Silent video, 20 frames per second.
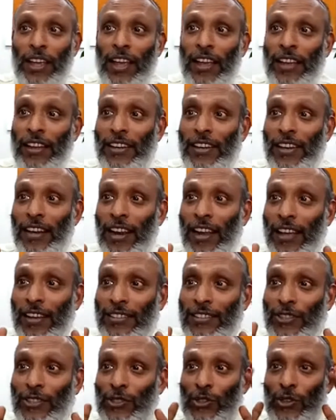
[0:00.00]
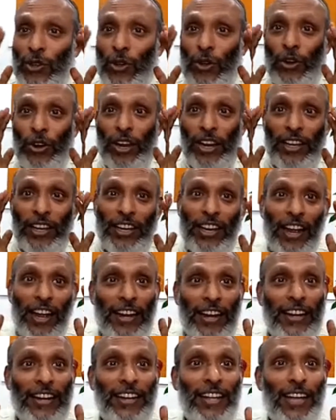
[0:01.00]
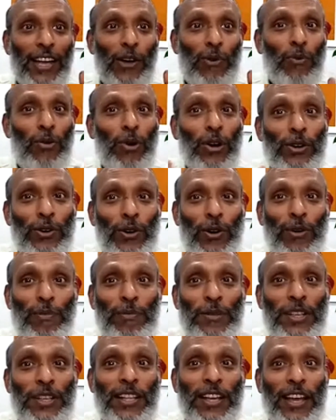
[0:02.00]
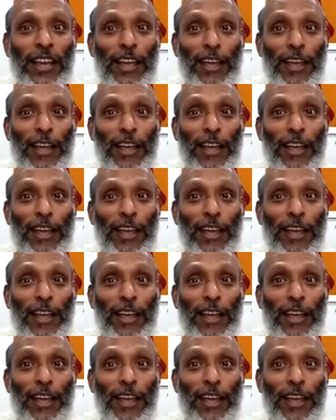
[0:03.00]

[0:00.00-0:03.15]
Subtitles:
any license or any idea what will be the